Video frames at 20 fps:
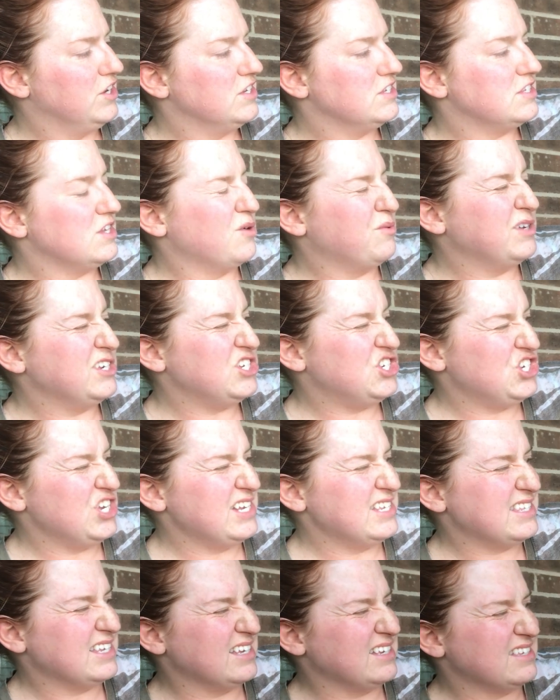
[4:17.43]
So when
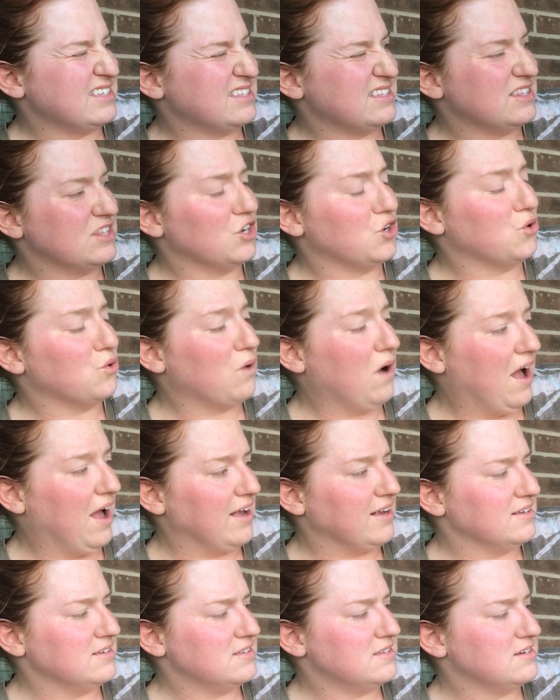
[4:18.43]
Jesus, the
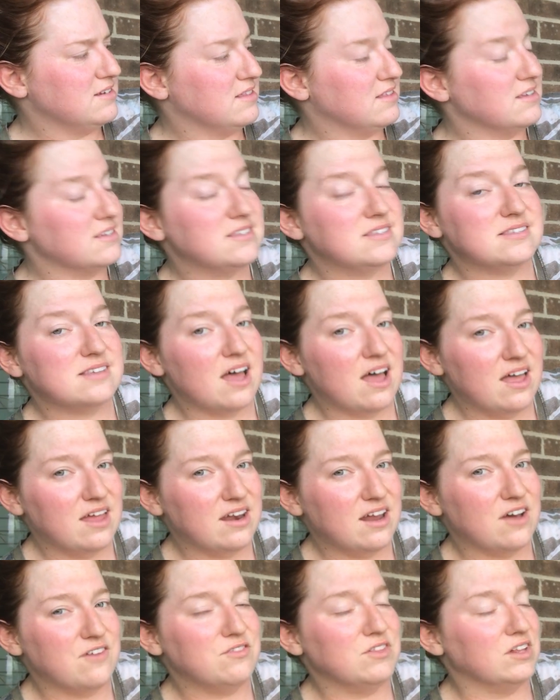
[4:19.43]
Christ, the
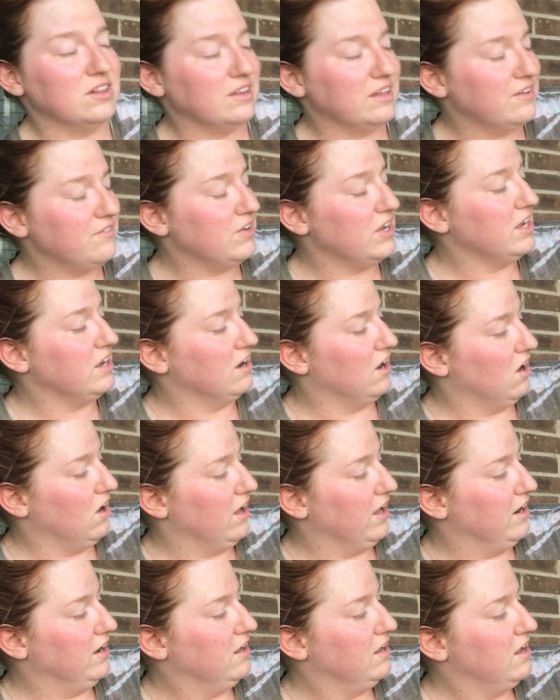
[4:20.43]
Son of the living
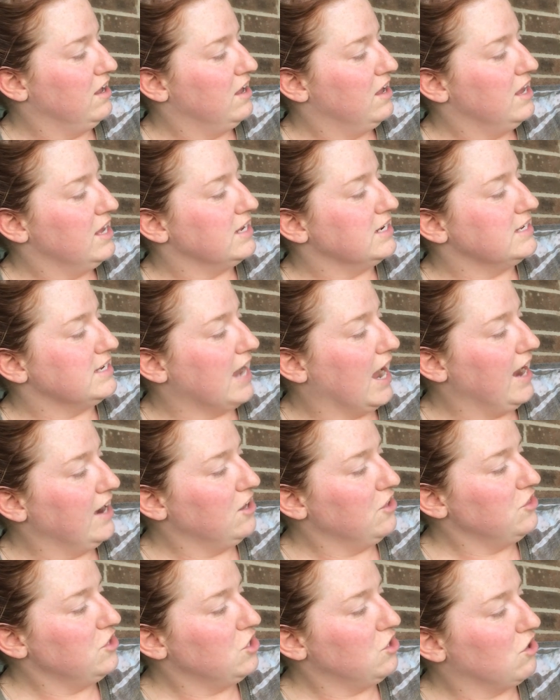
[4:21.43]
God, died
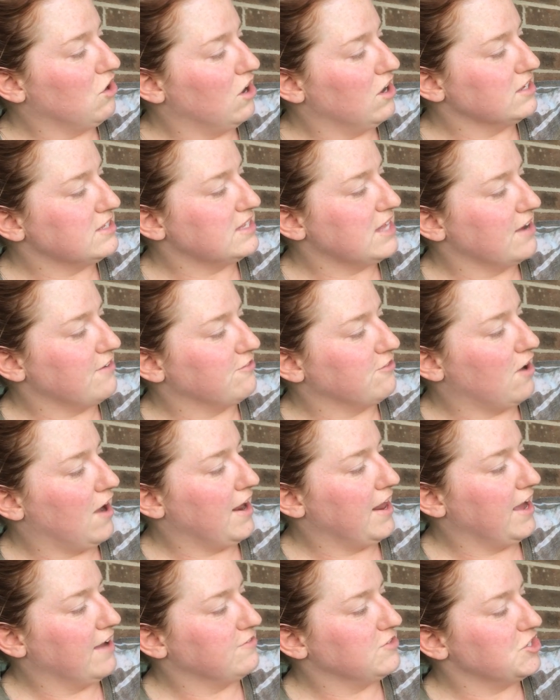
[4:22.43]
on the cross that
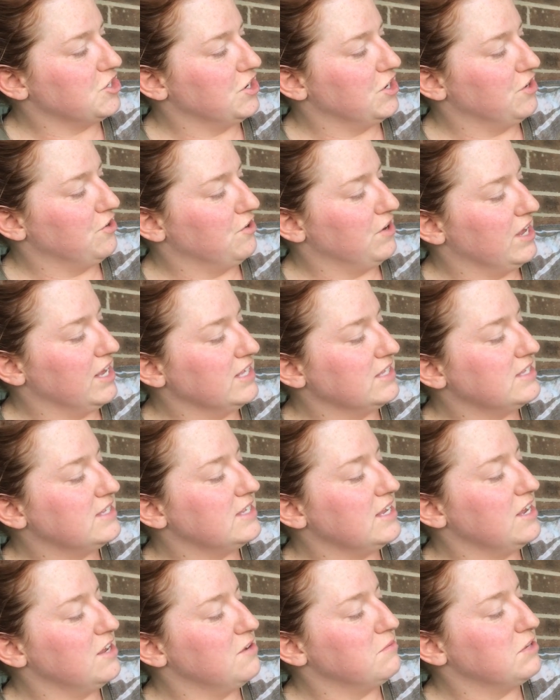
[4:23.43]
Friday afternoon, it
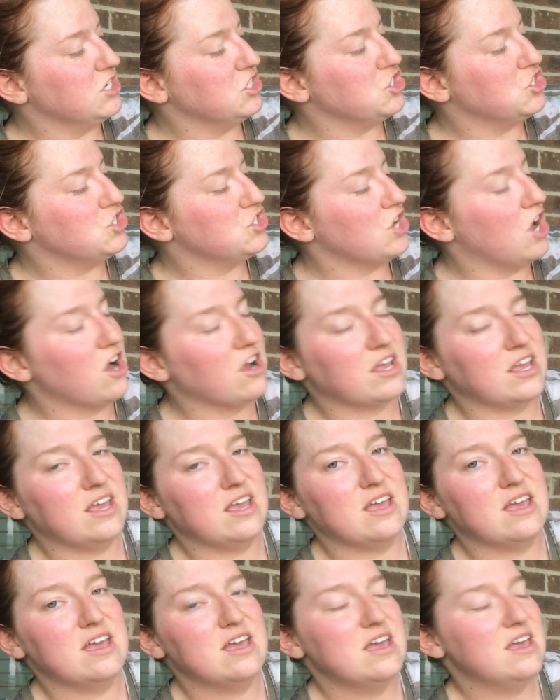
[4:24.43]
seemed a
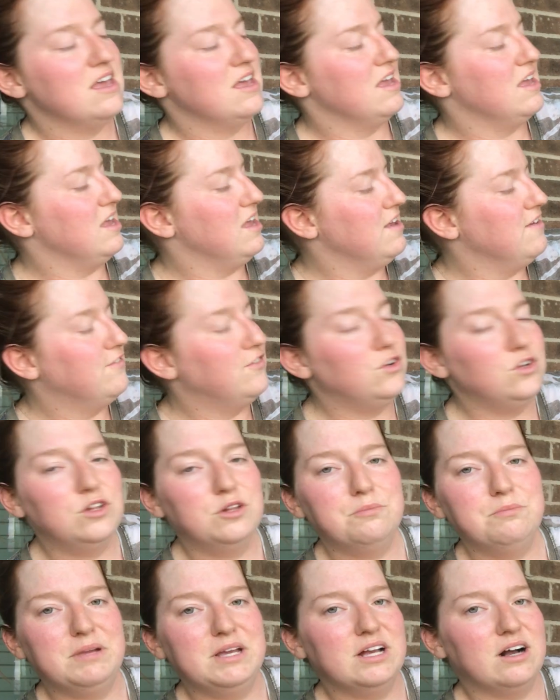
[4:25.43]
shocking,
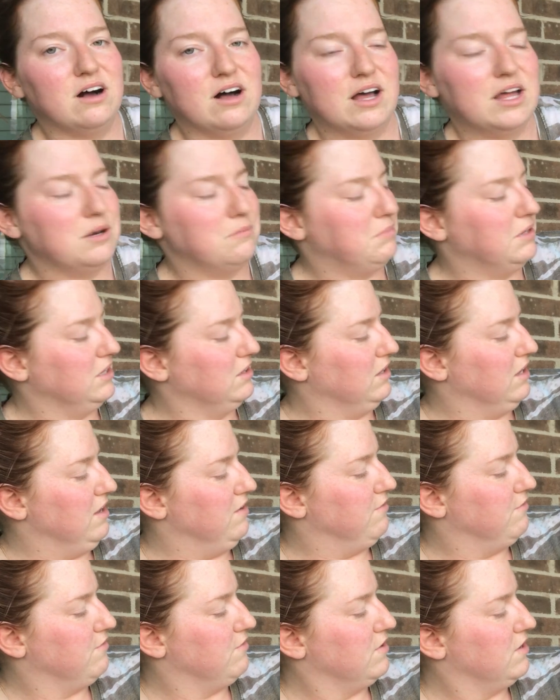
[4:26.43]
evil beyond
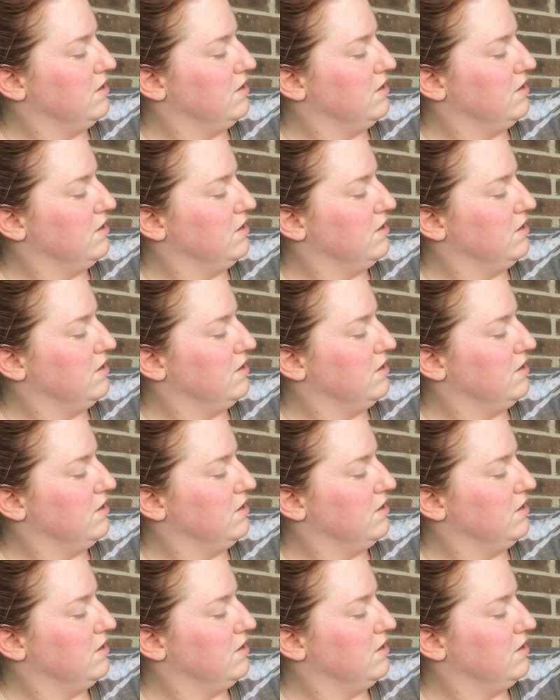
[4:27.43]
belief.